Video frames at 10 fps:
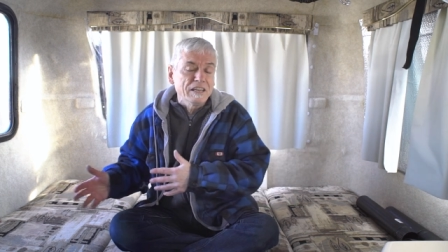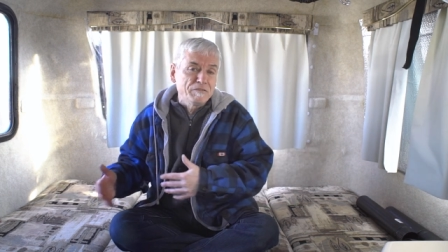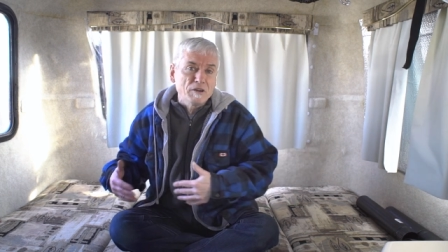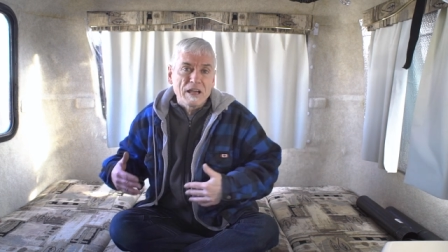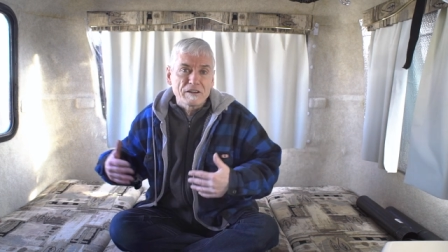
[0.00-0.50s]

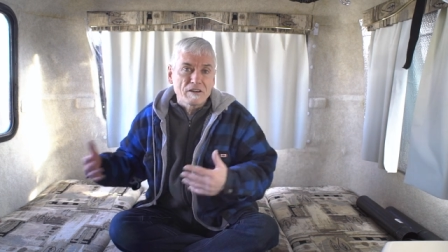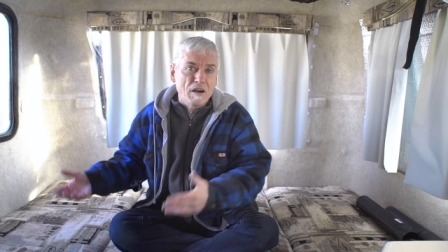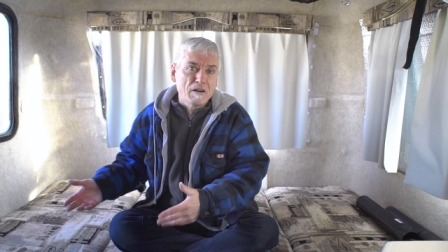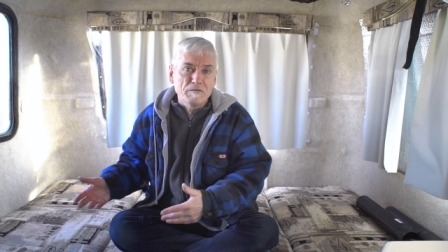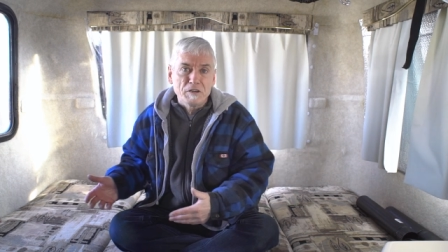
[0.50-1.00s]
if you're at an
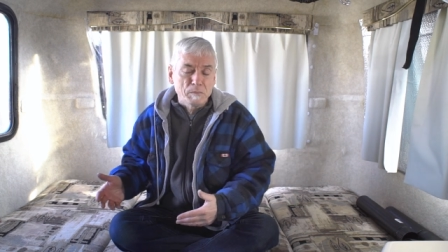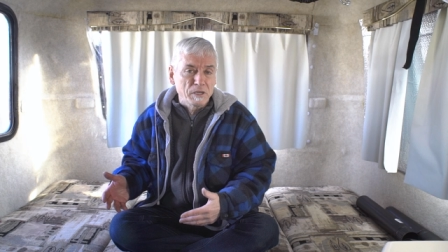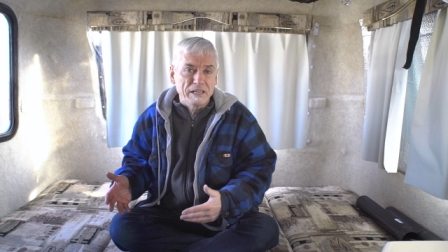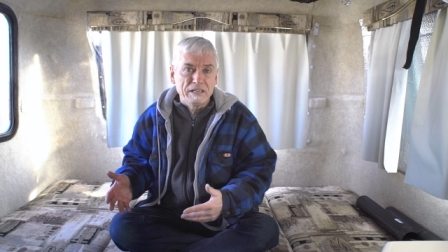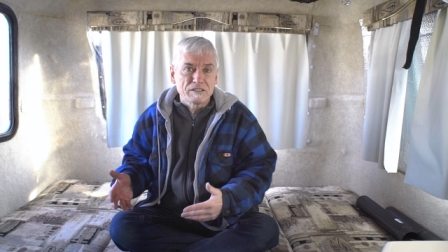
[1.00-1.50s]
RV
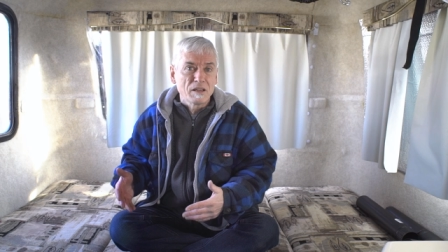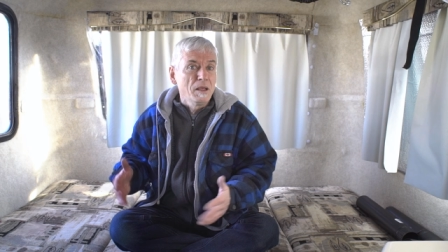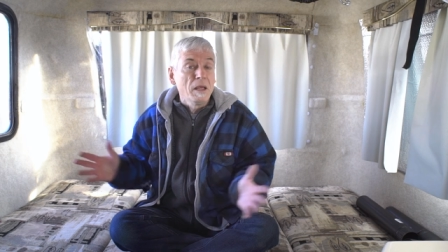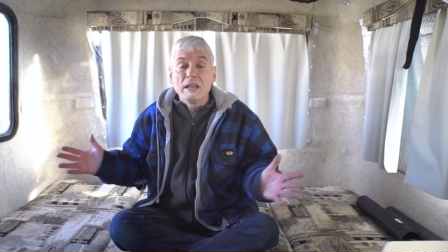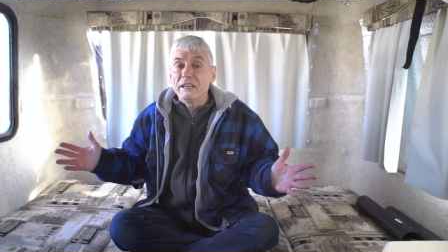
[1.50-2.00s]
place,
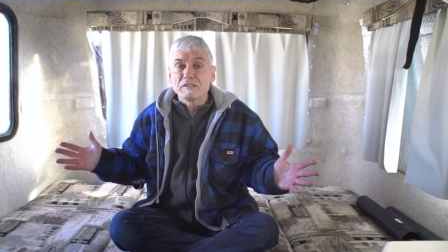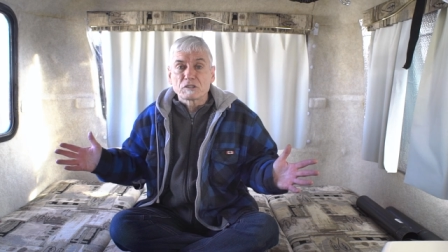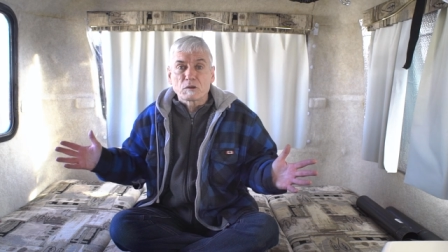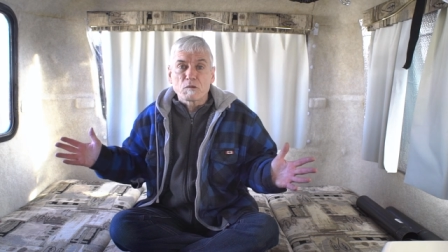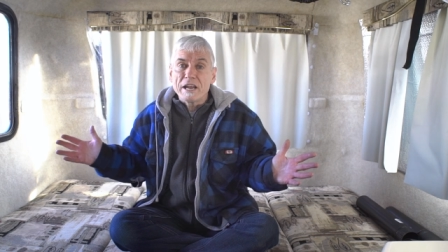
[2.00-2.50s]

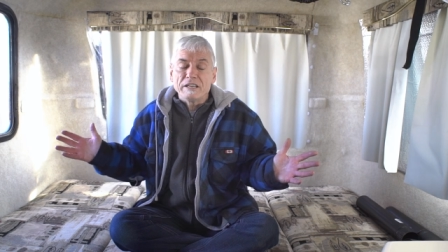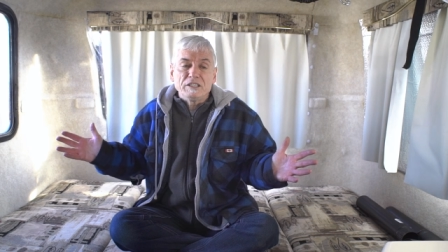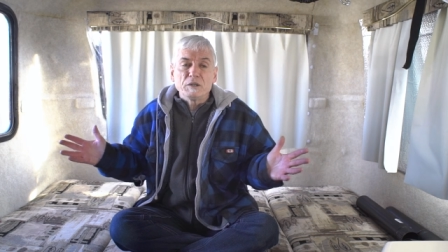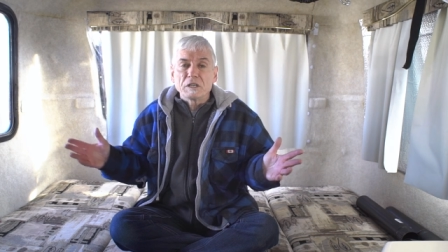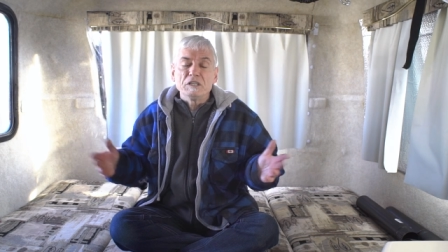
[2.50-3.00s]
it's great.
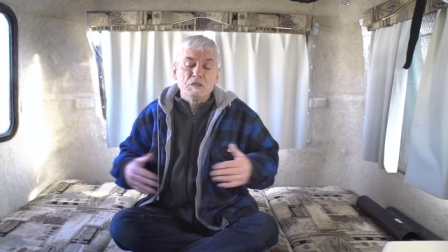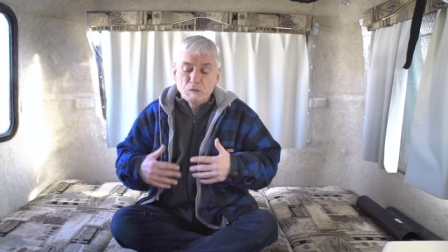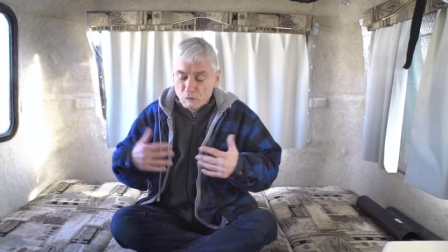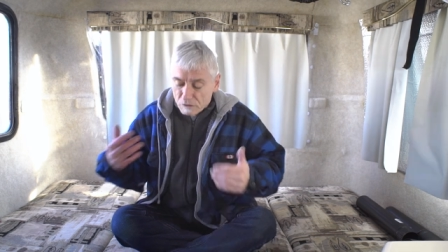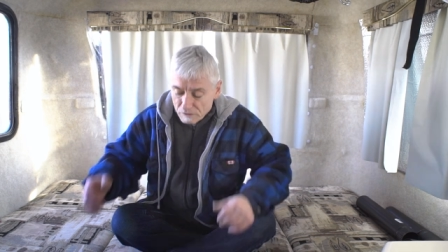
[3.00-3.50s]
You can
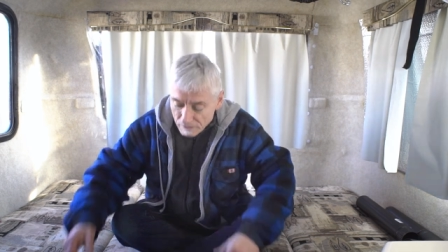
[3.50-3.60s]
use